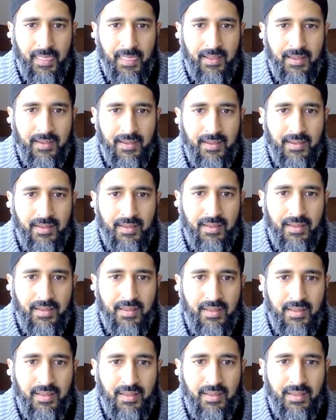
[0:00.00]

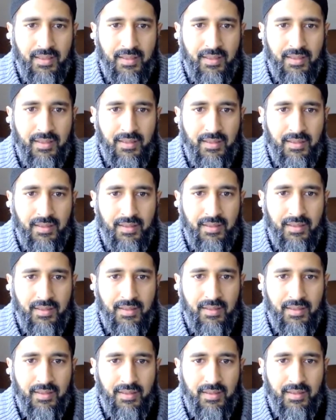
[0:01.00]
(no one is talking)